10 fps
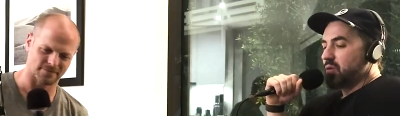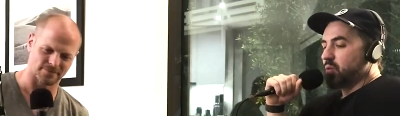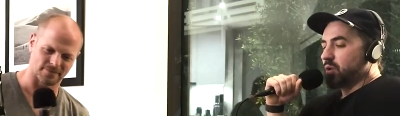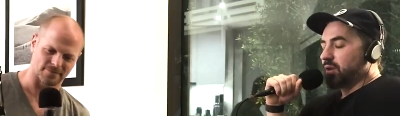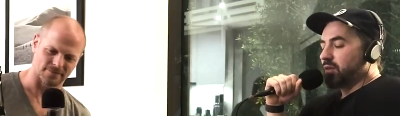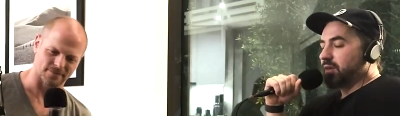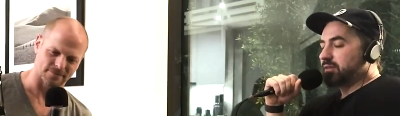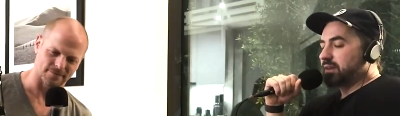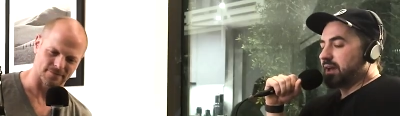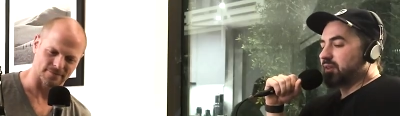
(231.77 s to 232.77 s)
Speaker 1: one of the things
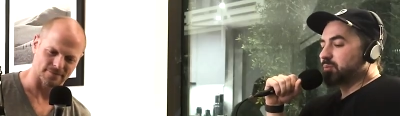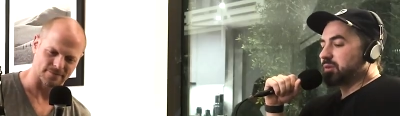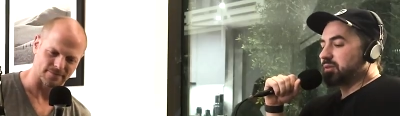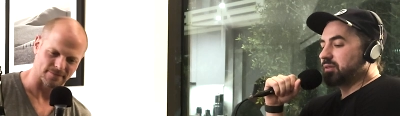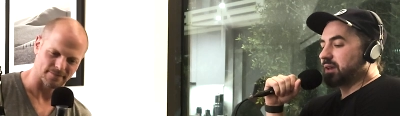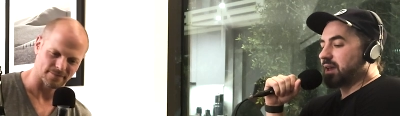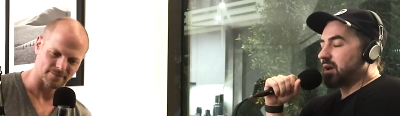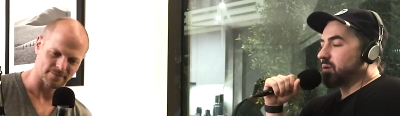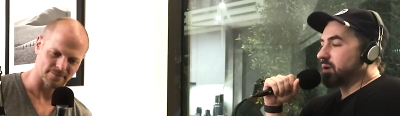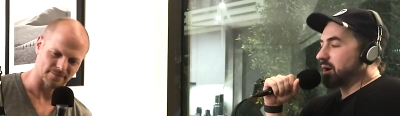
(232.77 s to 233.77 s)
that he asked me is he's like,
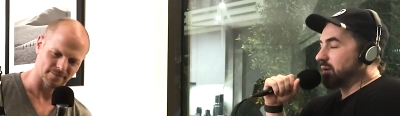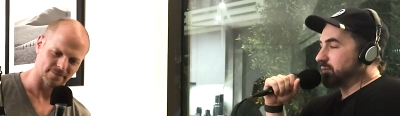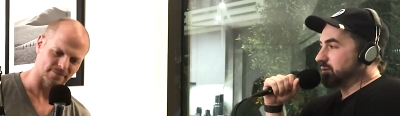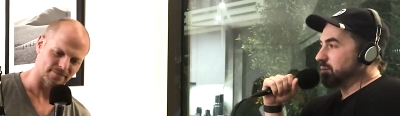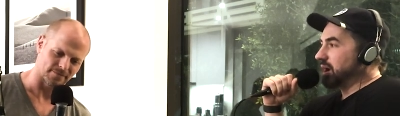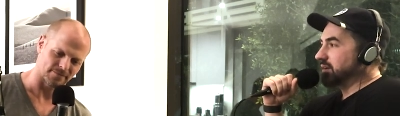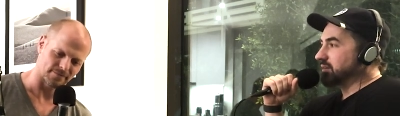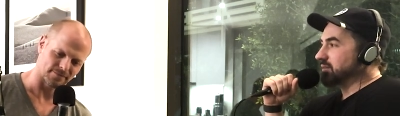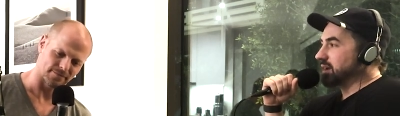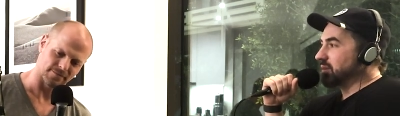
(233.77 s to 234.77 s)
how how often do you practice
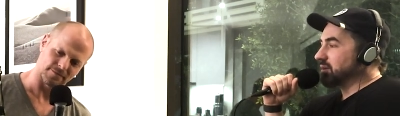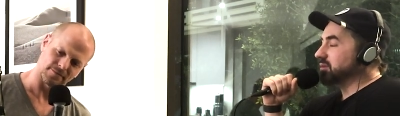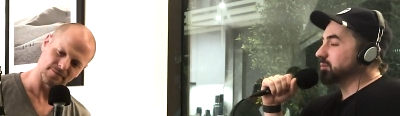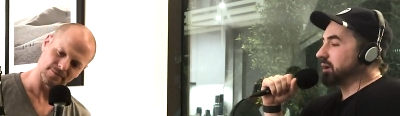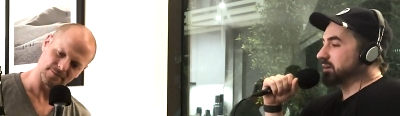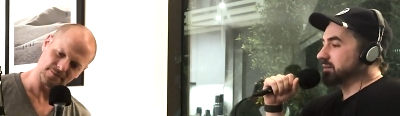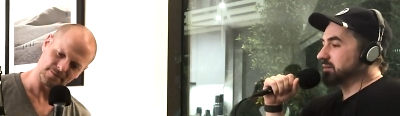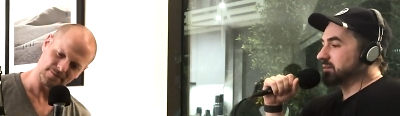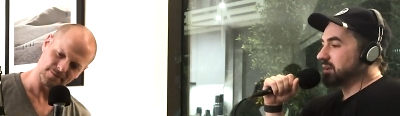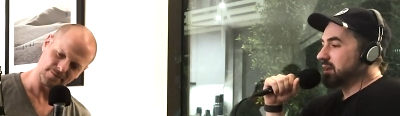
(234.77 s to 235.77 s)
and how long do you
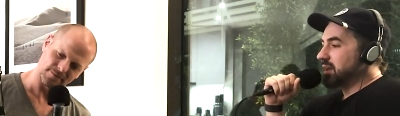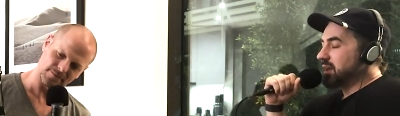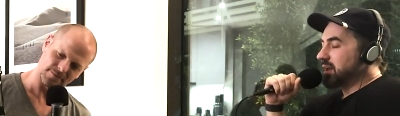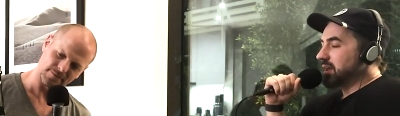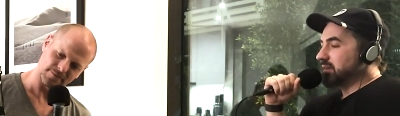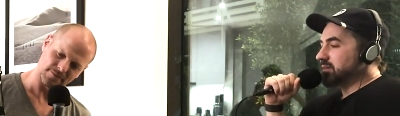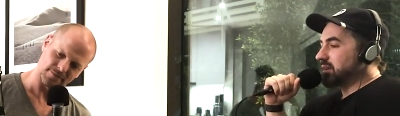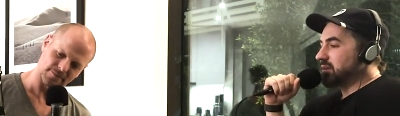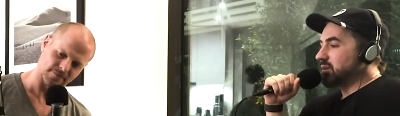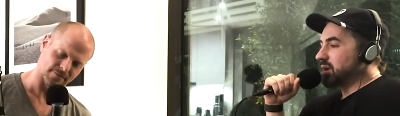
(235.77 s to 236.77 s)
practice? And I said,
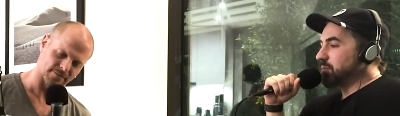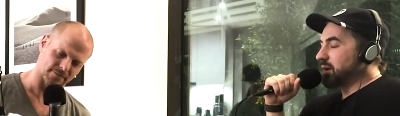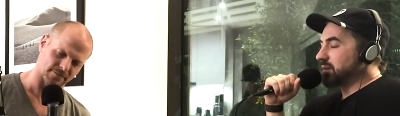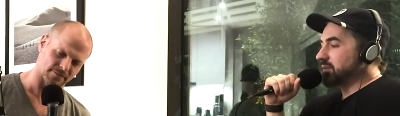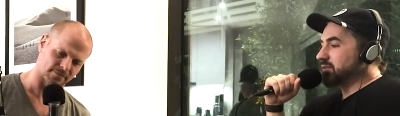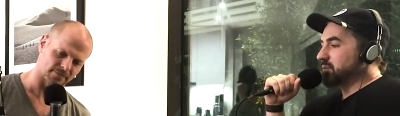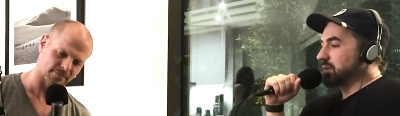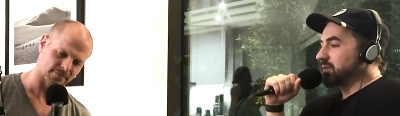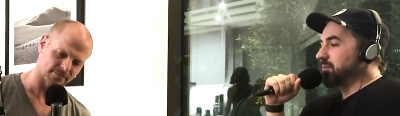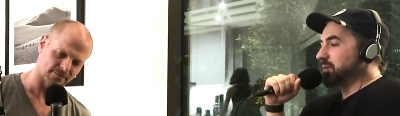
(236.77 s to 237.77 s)
you know, I practice
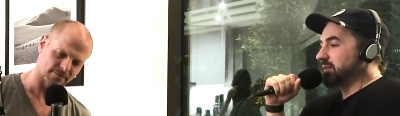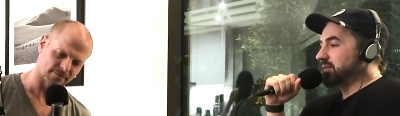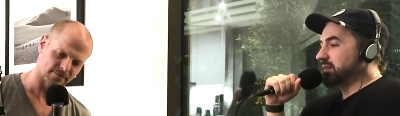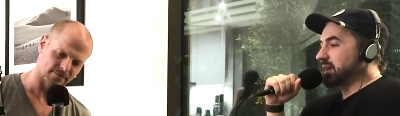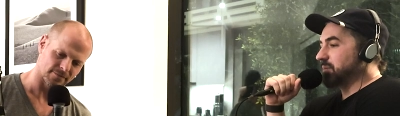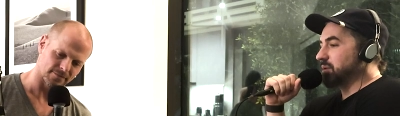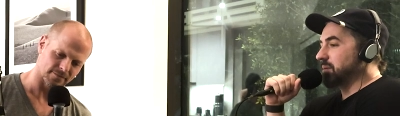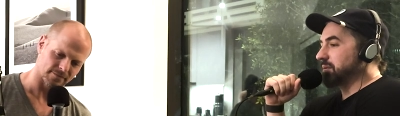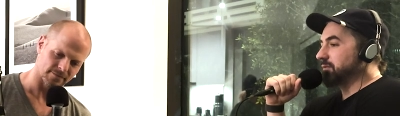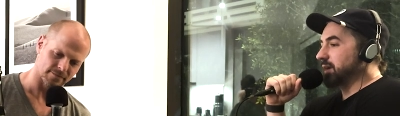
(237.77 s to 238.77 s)
25 minutes a day,
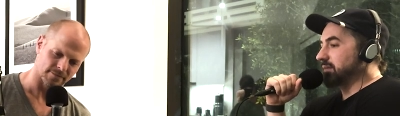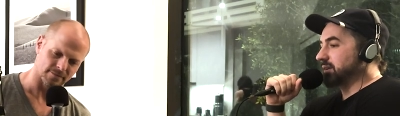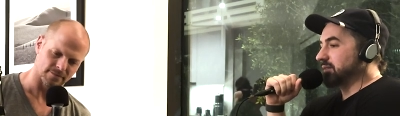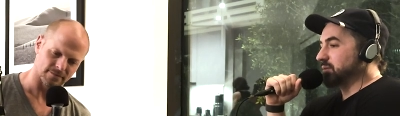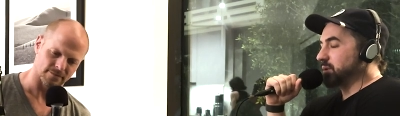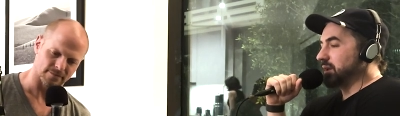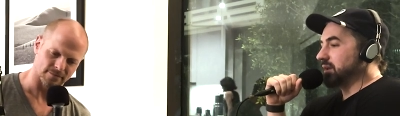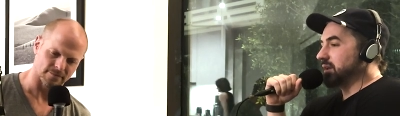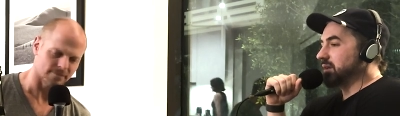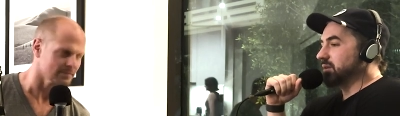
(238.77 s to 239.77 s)
probably five days a week.
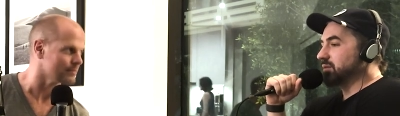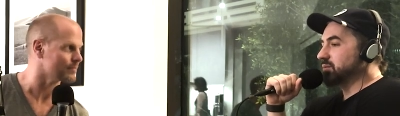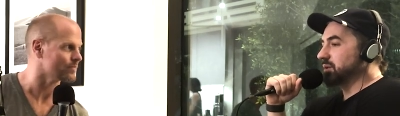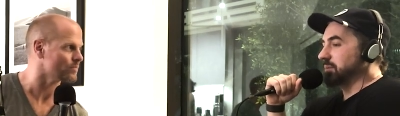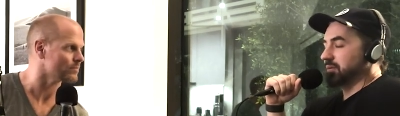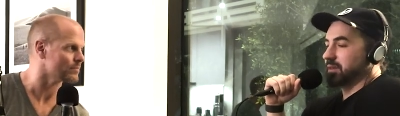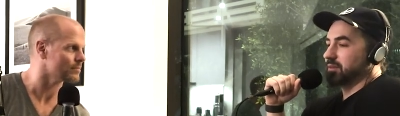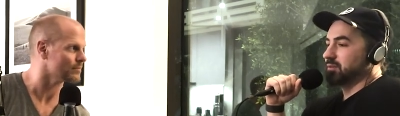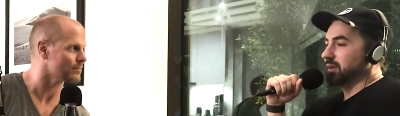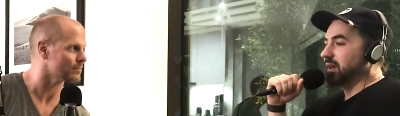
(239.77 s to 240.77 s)
And he goes, what about the other
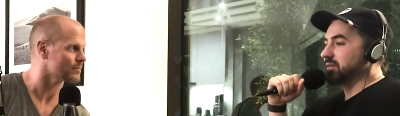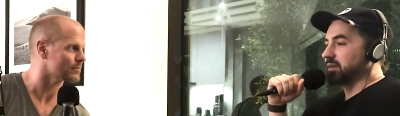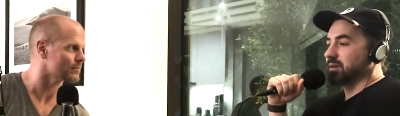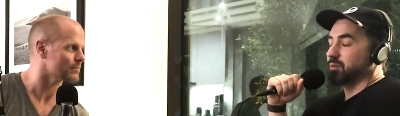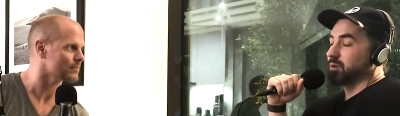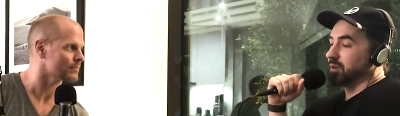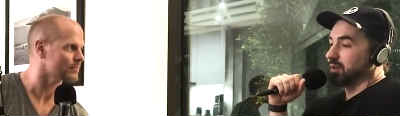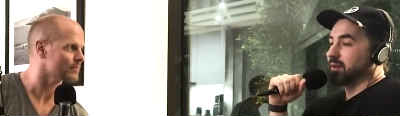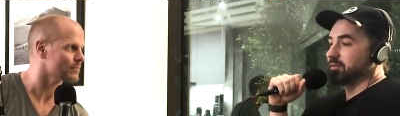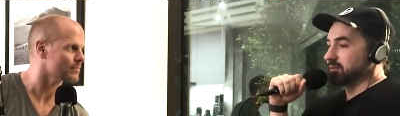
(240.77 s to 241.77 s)
two days? And I go, well, I
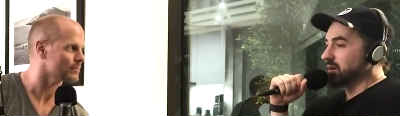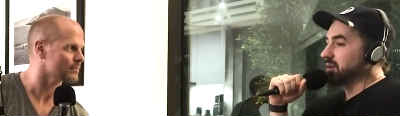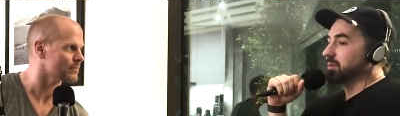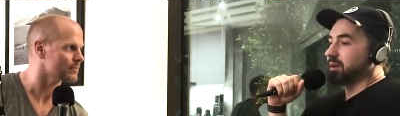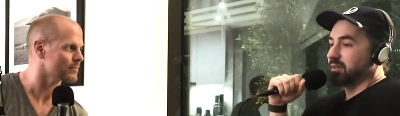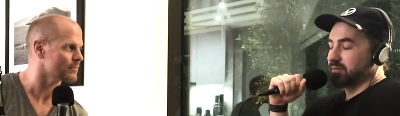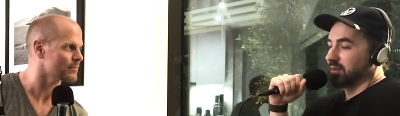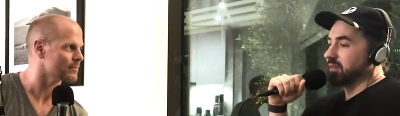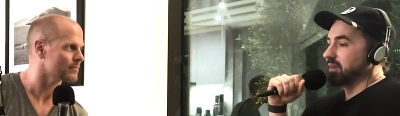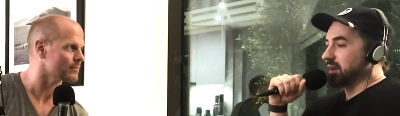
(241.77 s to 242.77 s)
got a startup, I got this, and I
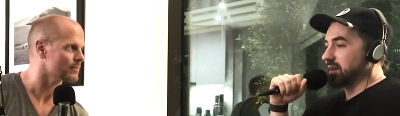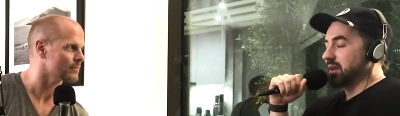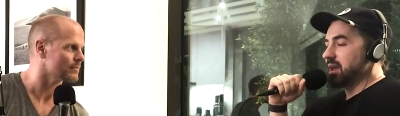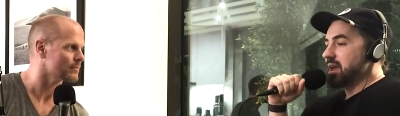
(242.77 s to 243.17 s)
got that.